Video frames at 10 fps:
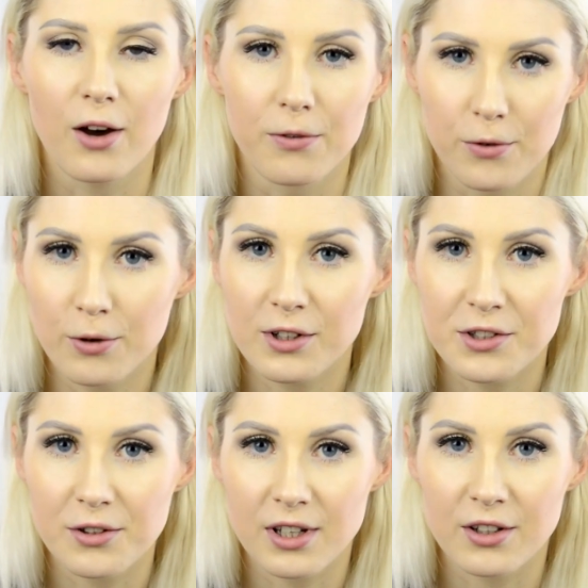Of
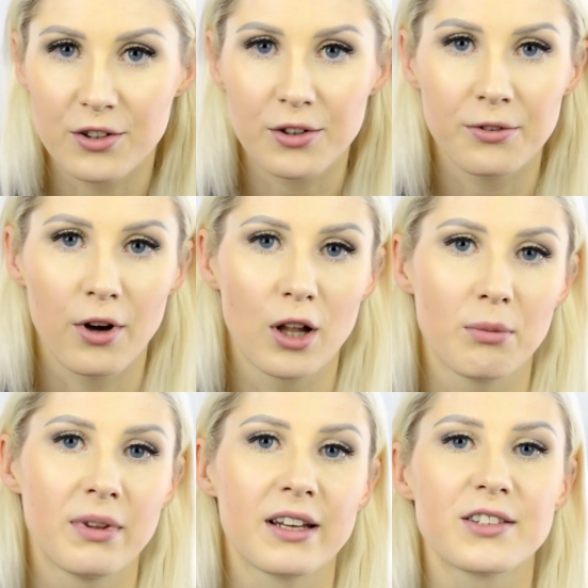course, you can do the
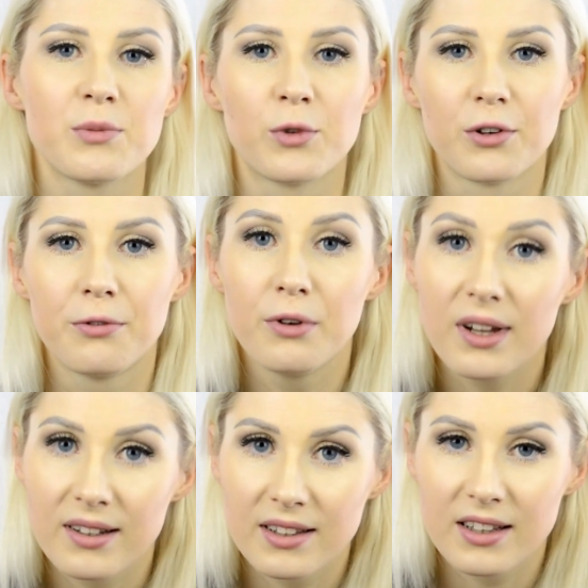Olaplex more
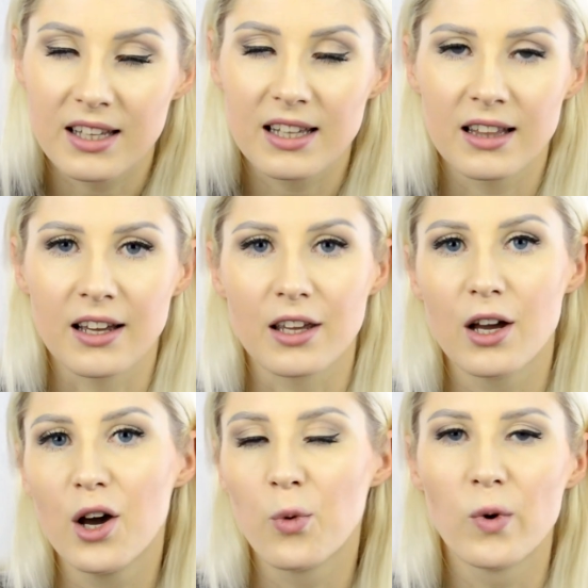frequently, like
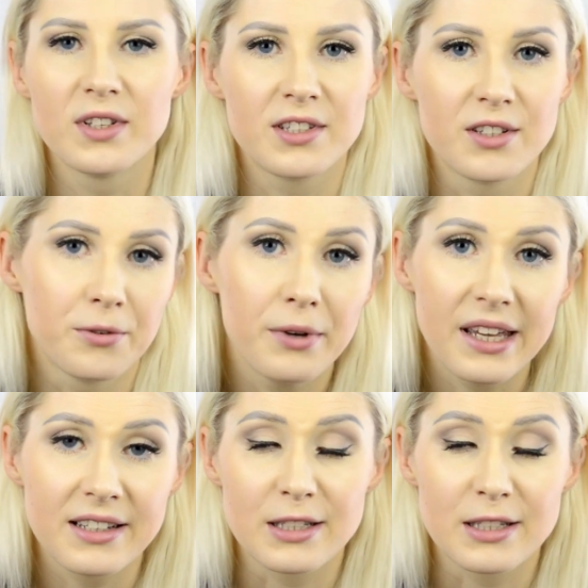once in a week.